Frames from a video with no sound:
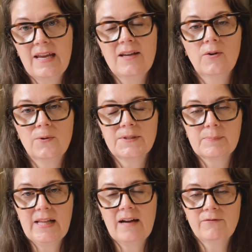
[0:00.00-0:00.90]
e-course
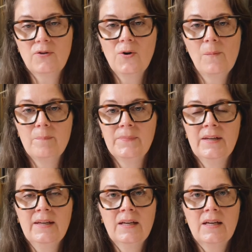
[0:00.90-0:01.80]
platform
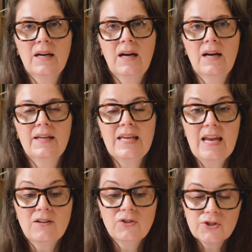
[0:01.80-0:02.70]

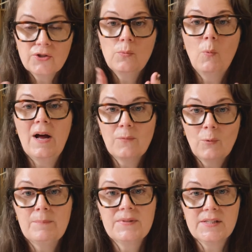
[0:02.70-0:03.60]
into one
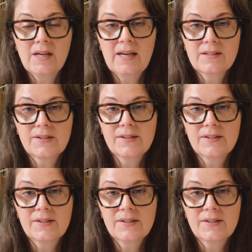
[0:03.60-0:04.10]
website.